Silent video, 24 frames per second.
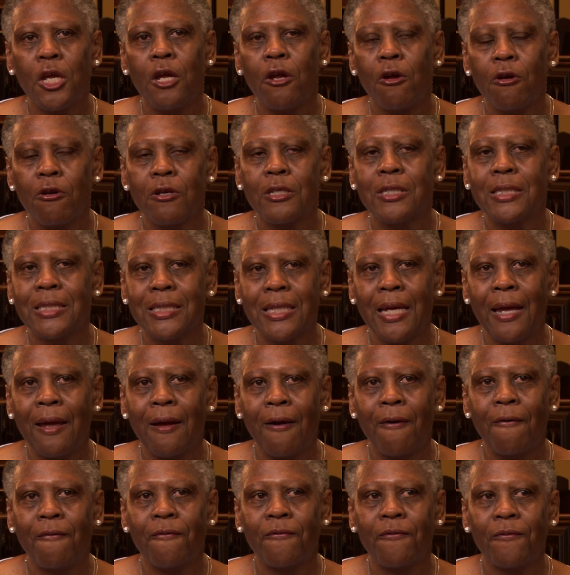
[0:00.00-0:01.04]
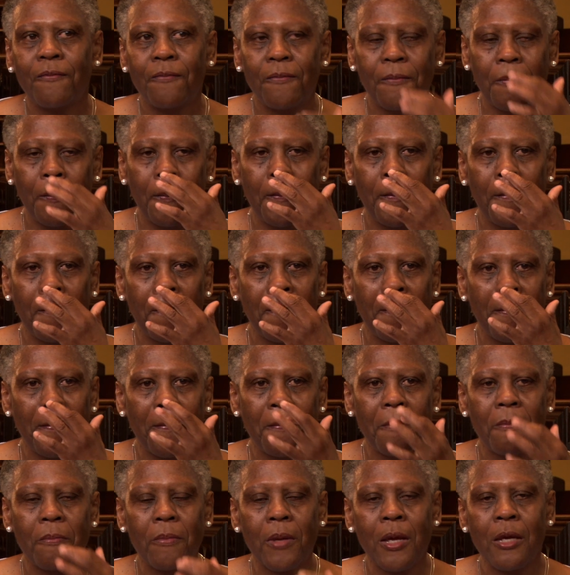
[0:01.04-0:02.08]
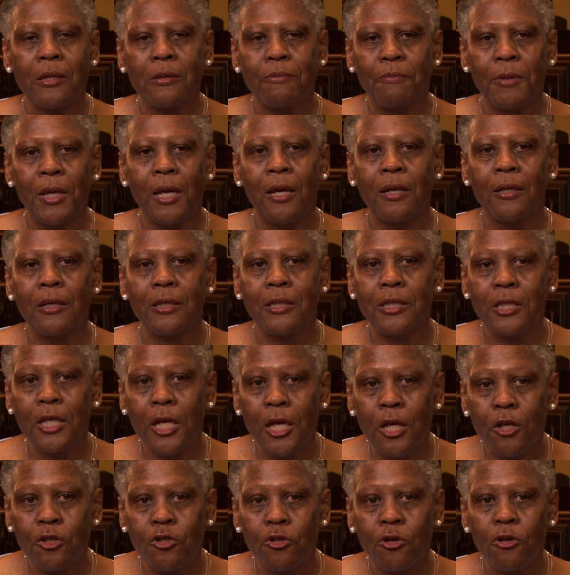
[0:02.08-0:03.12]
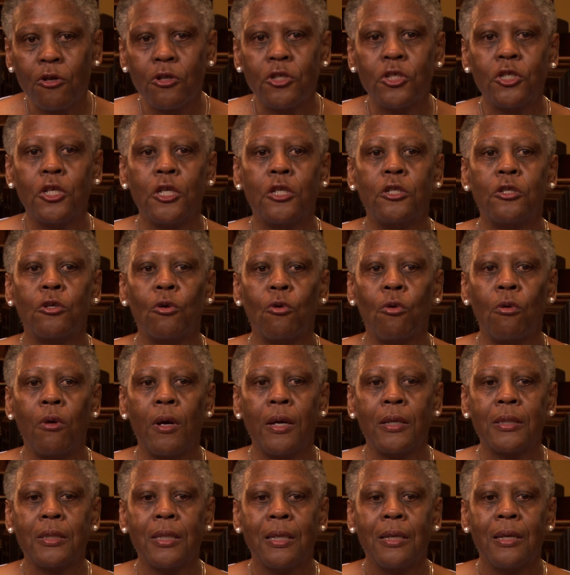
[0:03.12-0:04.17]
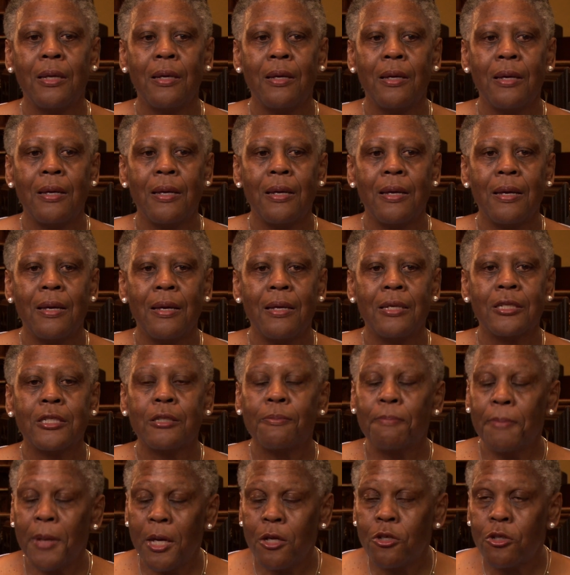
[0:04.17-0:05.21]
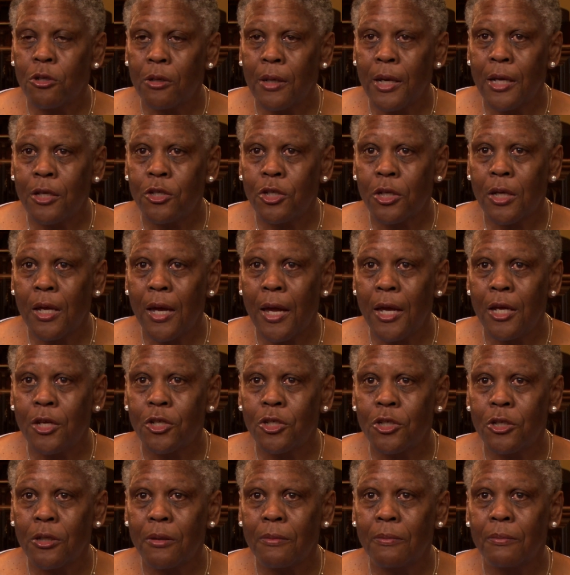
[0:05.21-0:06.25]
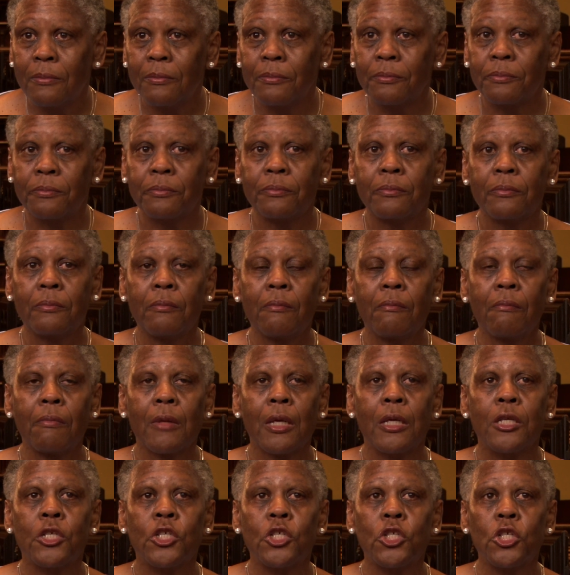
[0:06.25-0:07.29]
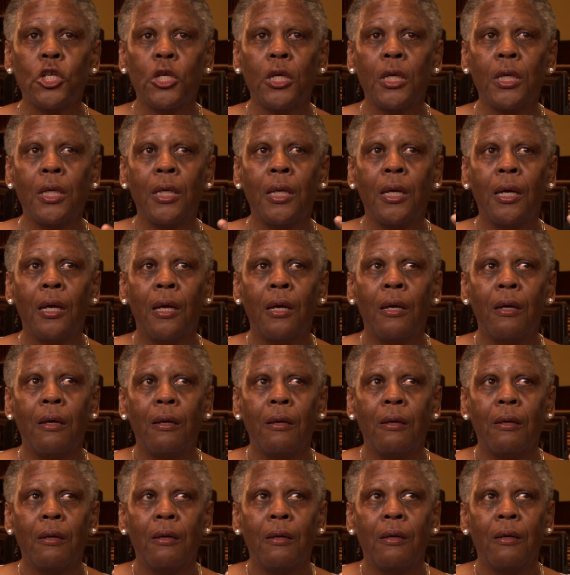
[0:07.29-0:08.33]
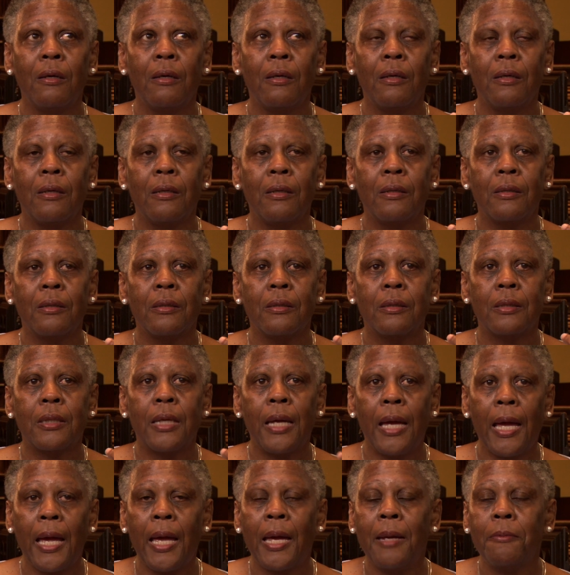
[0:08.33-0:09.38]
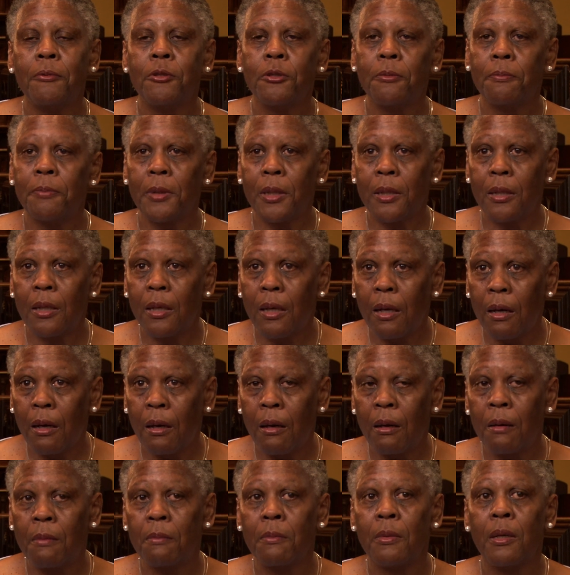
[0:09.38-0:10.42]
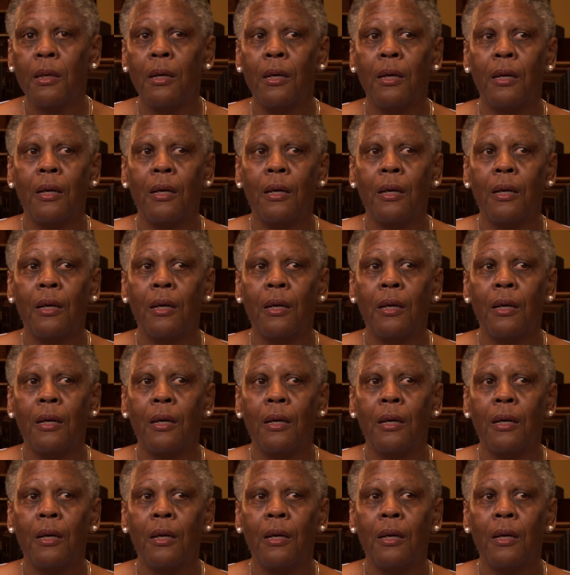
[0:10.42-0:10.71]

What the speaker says: herself, as being a teacher, she taught special education. She came to become